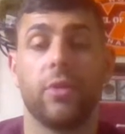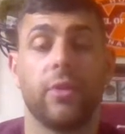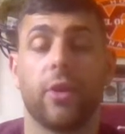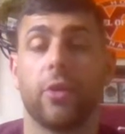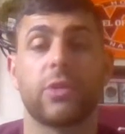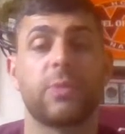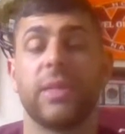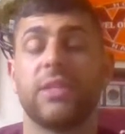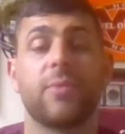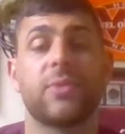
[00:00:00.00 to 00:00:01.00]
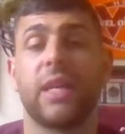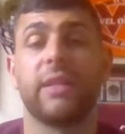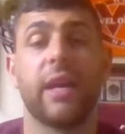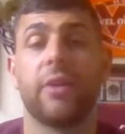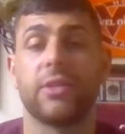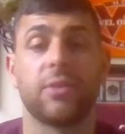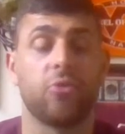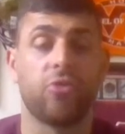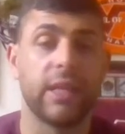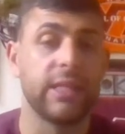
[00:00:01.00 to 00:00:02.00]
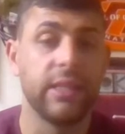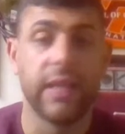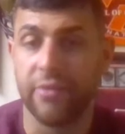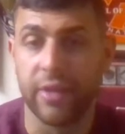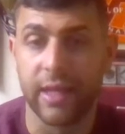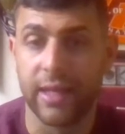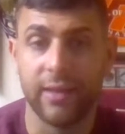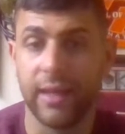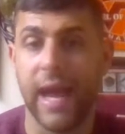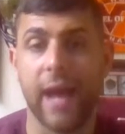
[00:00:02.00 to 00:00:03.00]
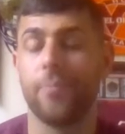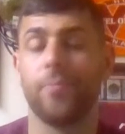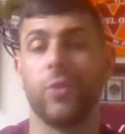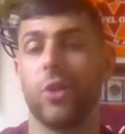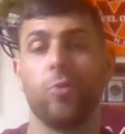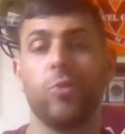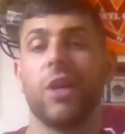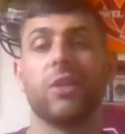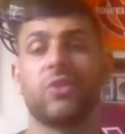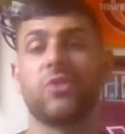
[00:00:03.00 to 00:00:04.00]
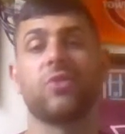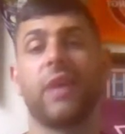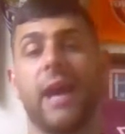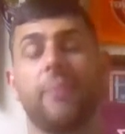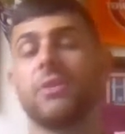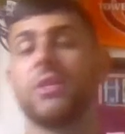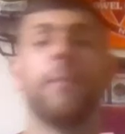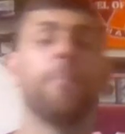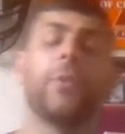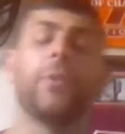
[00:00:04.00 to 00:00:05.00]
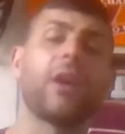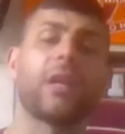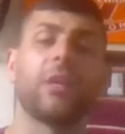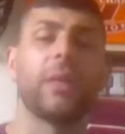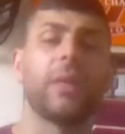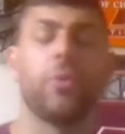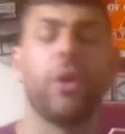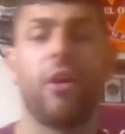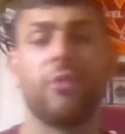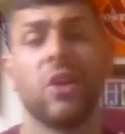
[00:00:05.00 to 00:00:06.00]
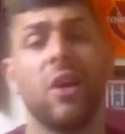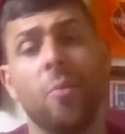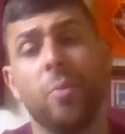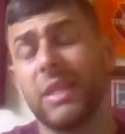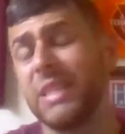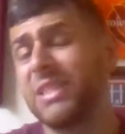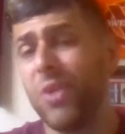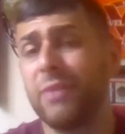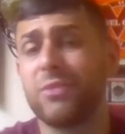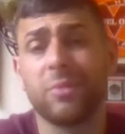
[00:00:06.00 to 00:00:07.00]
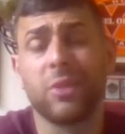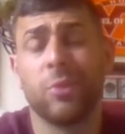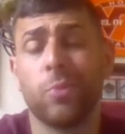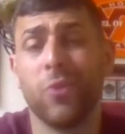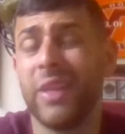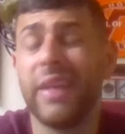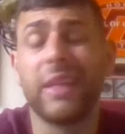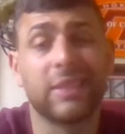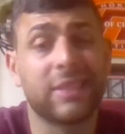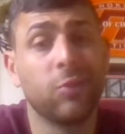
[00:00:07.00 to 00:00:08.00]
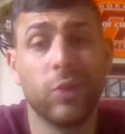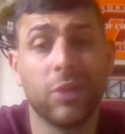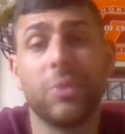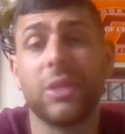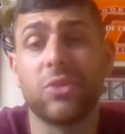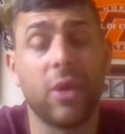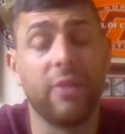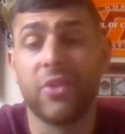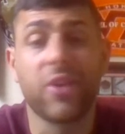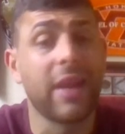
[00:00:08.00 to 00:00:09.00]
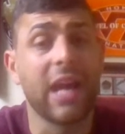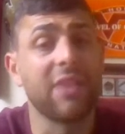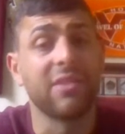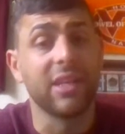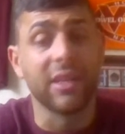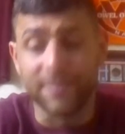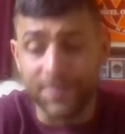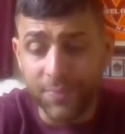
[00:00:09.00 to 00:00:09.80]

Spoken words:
the earth spins upside down and some crazy everything nuts happens. They're not going to make the playoffs. But they still have something to prove, and they can still win the Big 12. They're not out of it yet.